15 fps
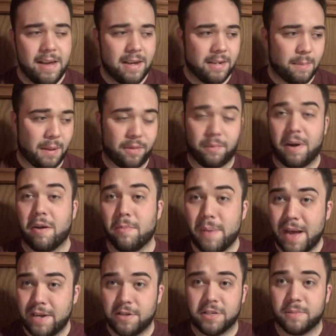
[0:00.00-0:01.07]
About 300
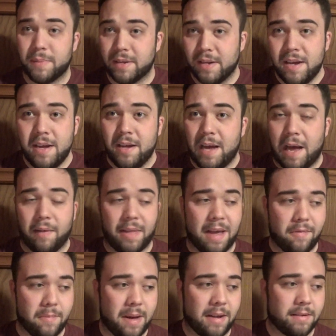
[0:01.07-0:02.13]
pages, but I only
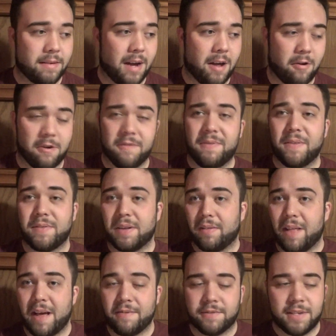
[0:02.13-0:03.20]
have about 150
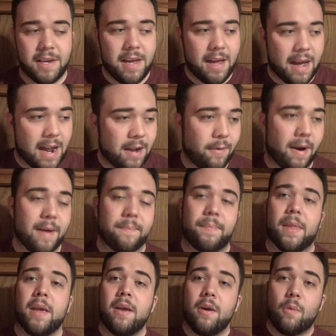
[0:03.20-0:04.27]
left. Anyway,
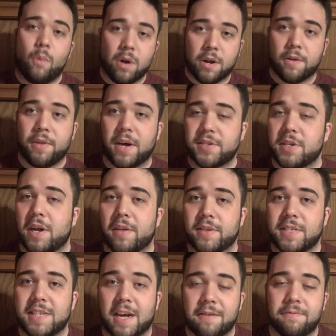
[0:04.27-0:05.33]
what are your thoughts on all
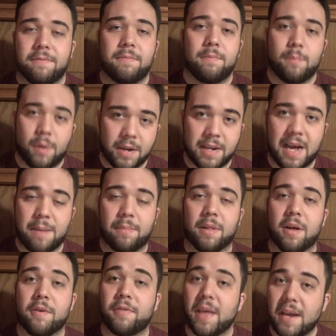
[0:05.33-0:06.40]
this stuff? Put it down
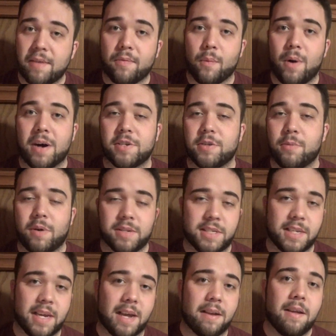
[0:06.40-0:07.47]
below. Thank you for watching once
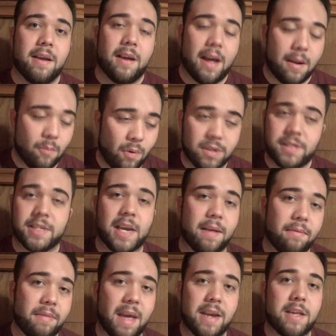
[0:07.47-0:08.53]
again. And once
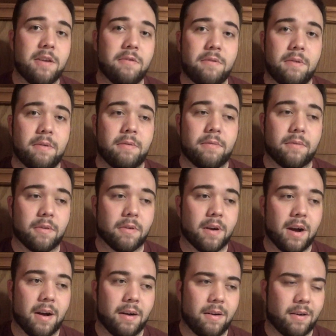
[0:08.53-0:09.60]
again, thank you for,
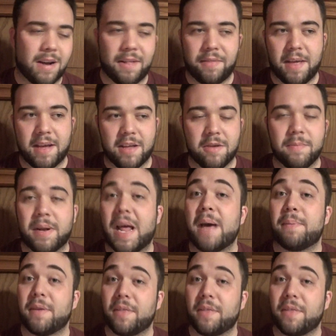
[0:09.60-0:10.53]
or not thank you, but happy